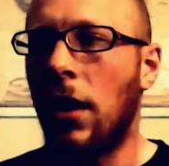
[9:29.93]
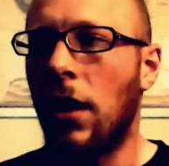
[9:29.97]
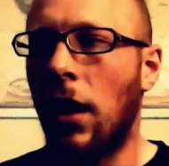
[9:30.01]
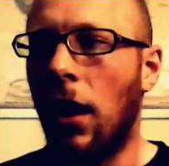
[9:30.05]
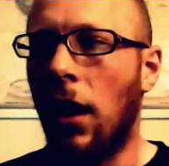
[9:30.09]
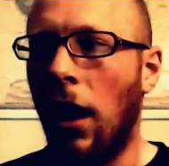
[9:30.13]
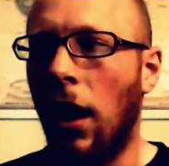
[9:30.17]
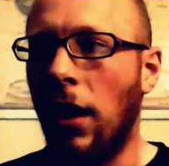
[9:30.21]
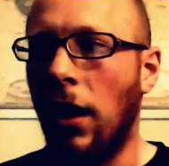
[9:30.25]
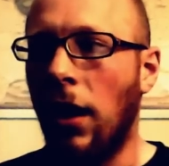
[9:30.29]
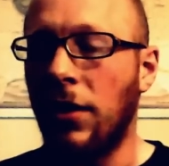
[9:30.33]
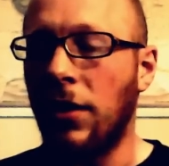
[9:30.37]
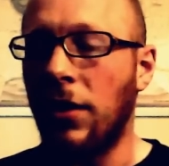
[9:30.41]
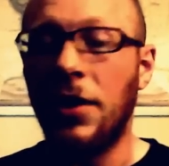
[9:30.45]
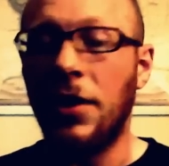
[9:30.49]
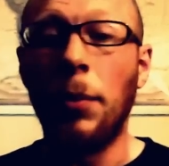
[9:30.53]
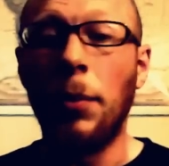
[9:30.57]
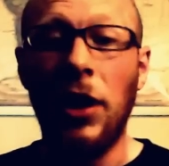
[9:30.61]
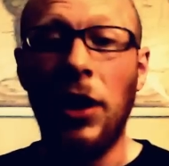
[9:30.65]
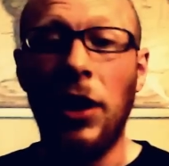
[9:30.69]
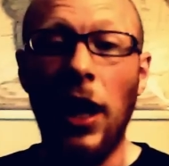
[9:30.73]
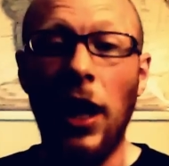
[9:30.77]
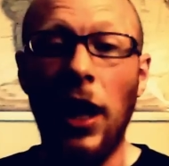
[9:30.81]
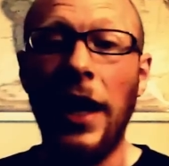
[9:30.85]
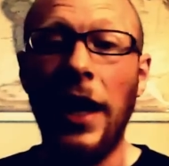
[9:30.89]
uh, some
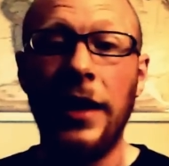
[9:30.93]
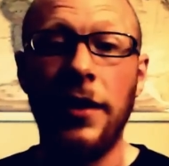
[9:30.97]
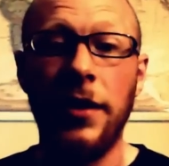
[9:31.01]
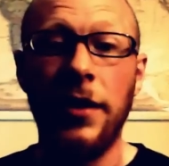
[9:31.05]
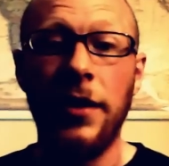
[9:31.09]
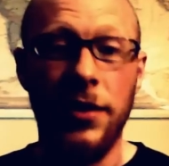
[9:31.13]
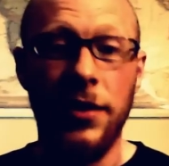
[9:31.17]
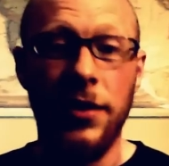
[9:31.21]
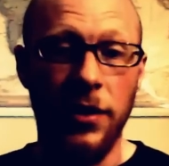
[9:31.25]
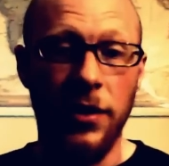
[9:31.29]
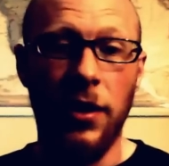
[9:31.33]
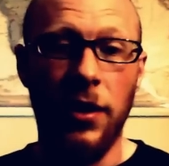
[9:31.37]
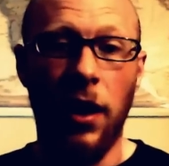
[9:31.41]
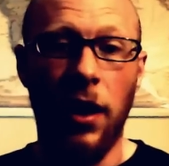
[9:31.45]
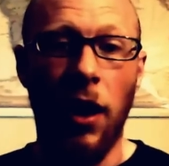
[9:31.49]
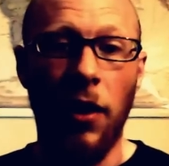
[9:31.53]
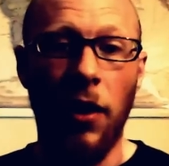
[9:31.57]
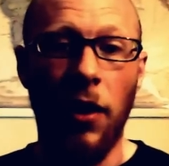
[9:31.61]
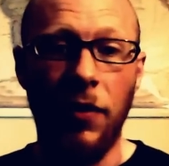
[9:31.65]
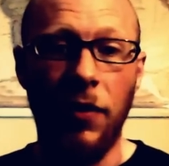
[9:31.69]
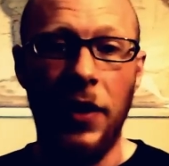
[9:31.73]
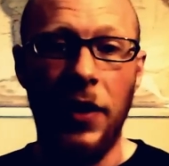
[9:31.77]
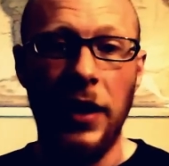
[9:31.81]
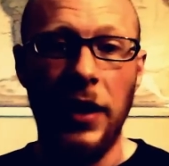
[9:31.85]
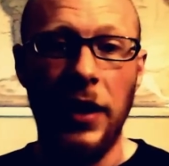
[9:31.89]
clients
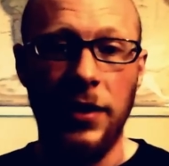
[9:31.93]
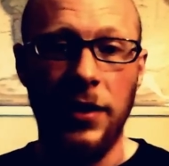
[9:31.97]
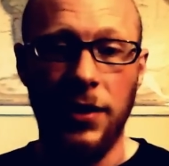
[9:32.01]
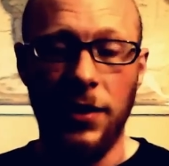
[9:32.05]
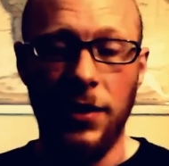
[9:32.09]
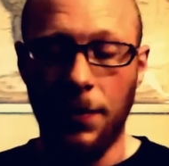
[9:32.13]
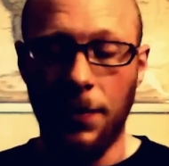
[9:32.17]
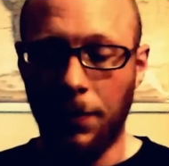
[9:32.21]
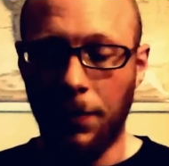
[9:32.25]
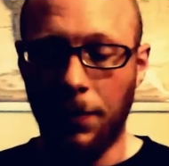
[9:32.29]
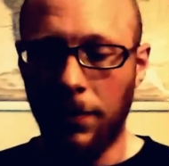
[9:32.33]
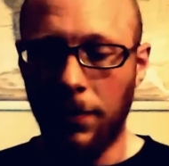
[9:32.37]
of this